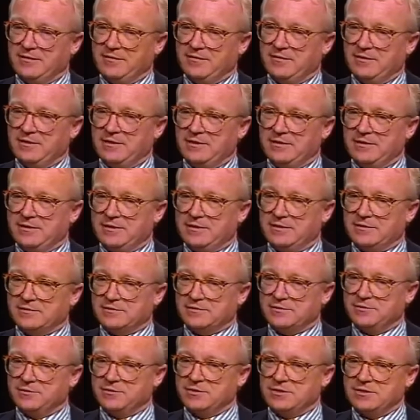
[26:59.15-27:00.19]
the
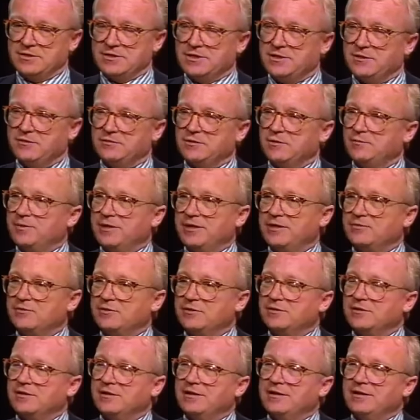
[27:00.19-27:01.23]
surgeons killed the
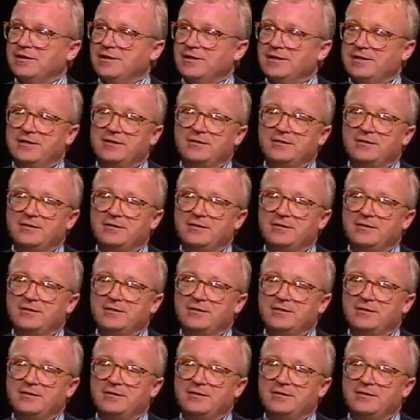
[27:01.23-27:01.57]
patient. It